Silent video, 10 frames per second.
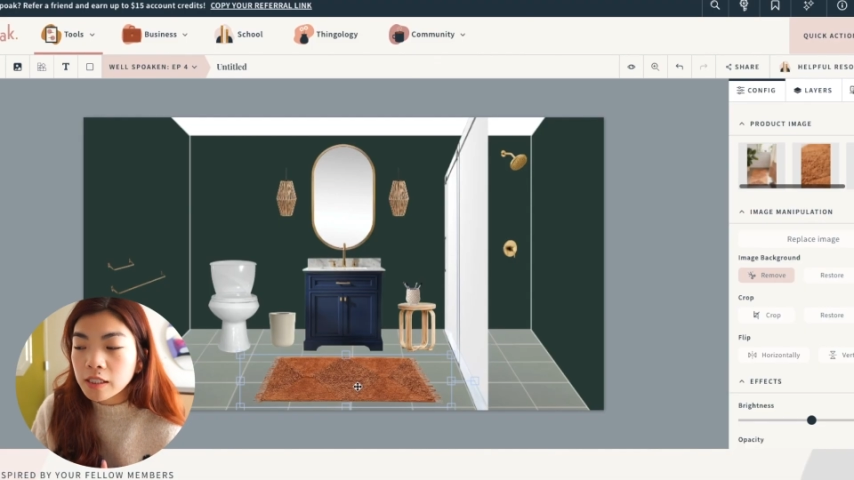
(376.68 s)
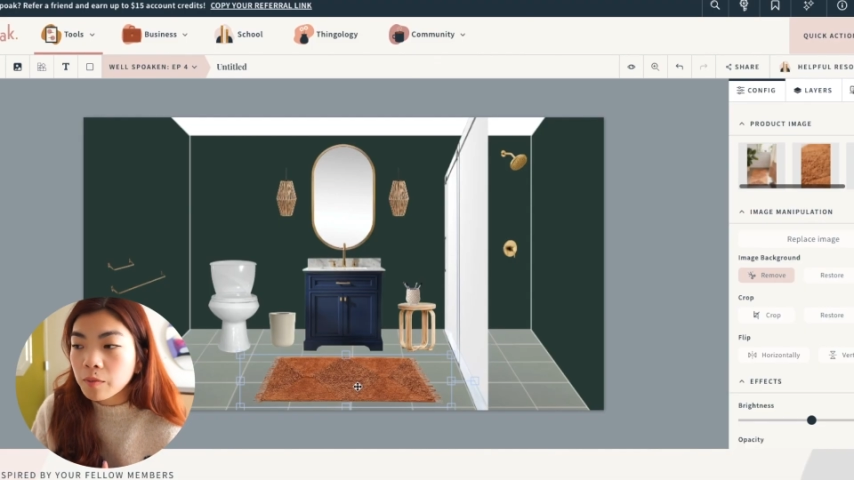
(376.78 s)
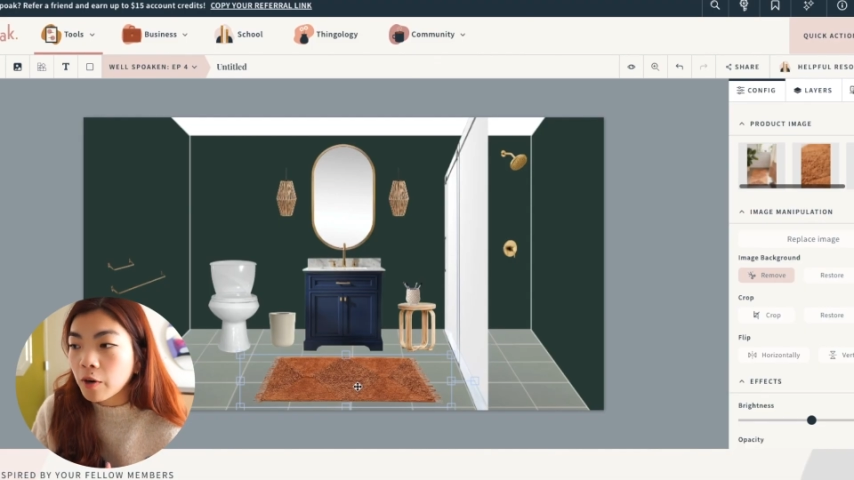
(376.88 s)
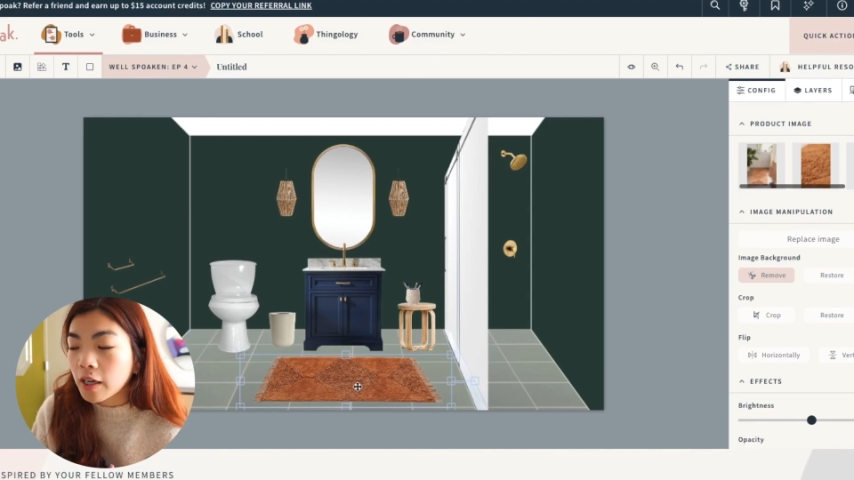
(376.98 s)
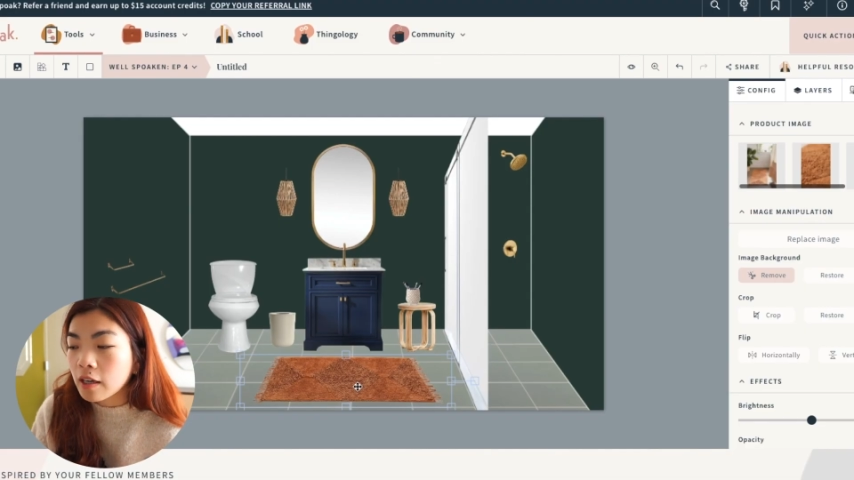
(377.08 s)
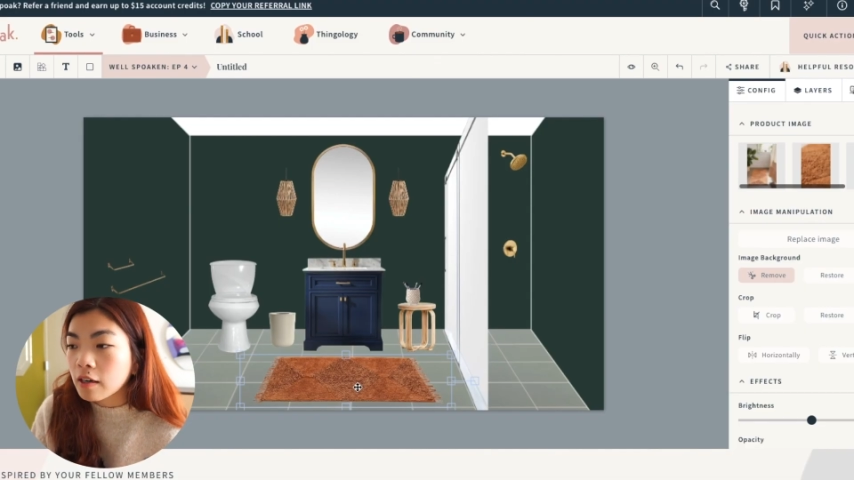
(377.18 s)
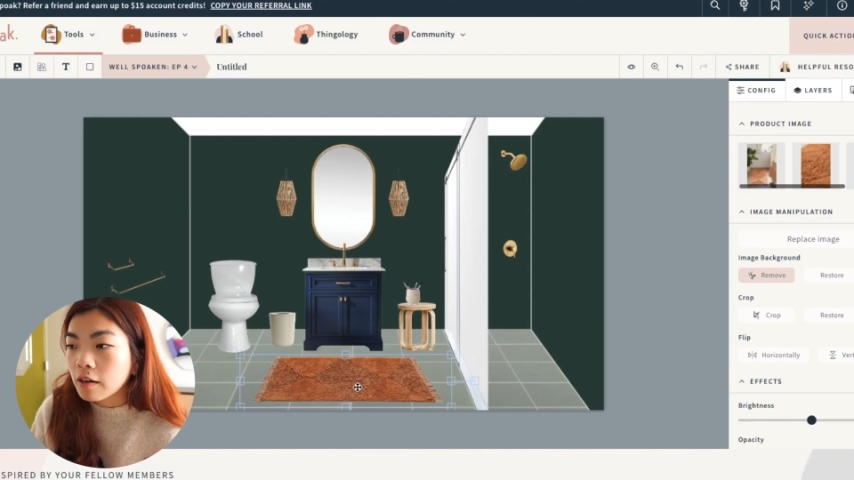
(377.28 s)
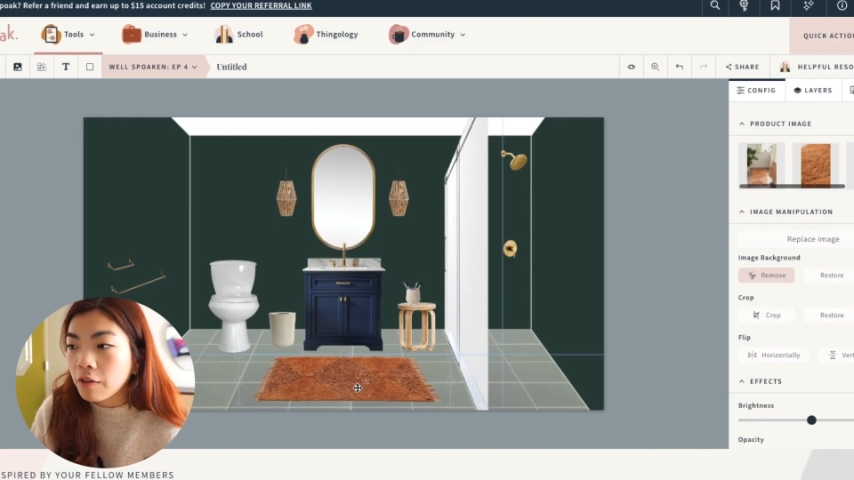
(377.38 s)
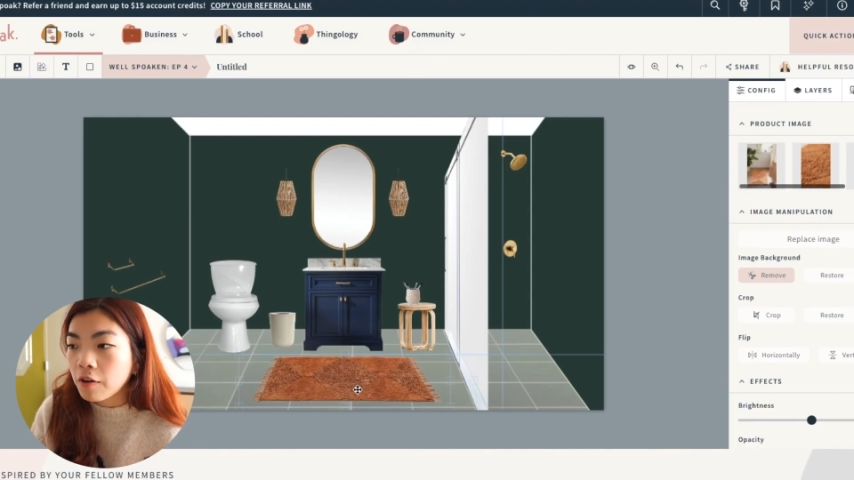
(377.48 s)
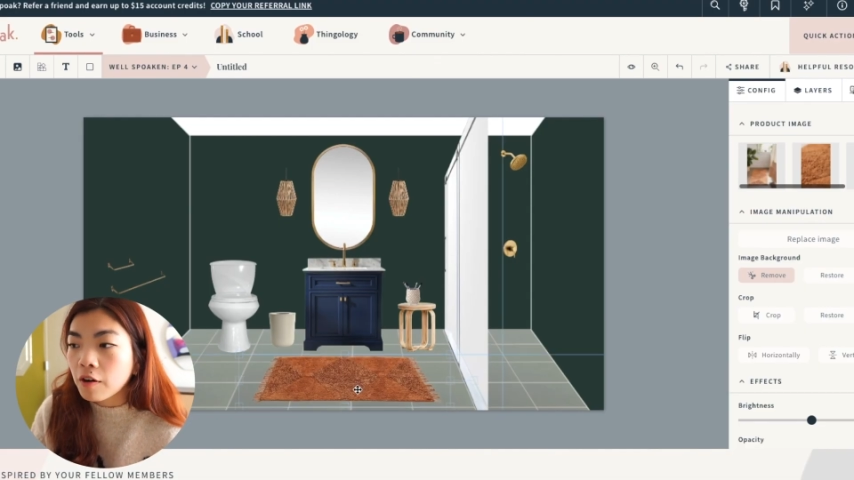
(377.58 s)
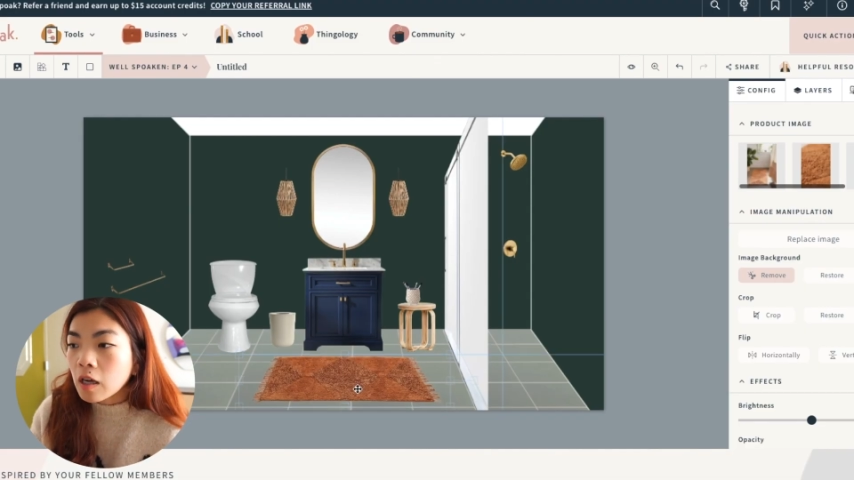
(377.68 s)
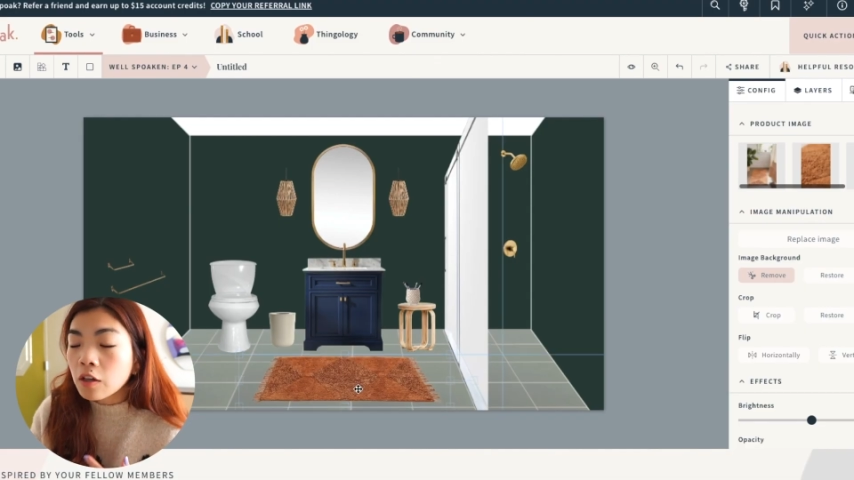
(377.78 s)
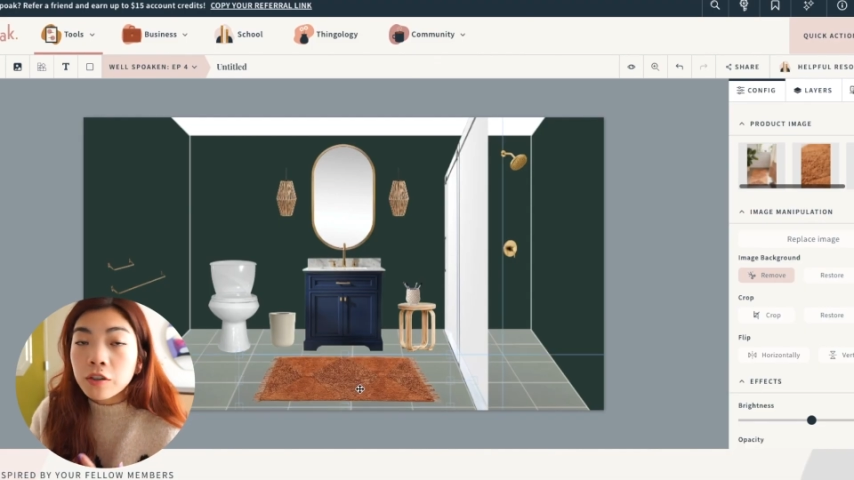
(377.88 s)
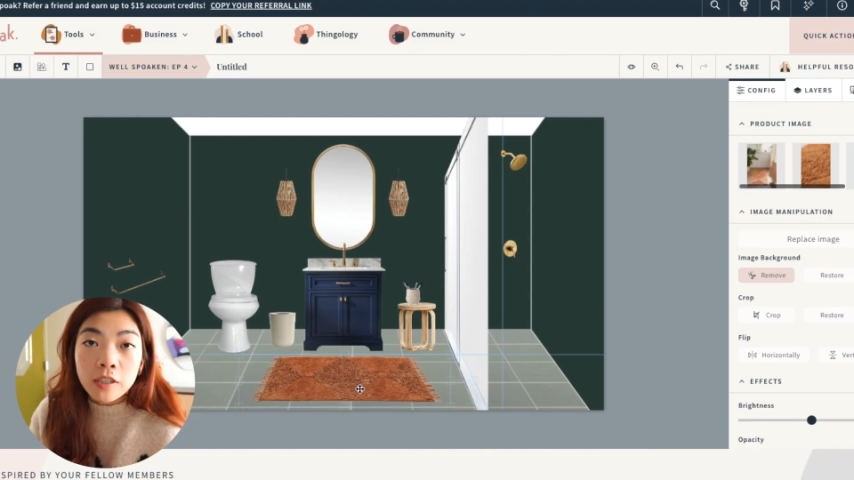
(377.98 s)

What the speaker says: to bring in another color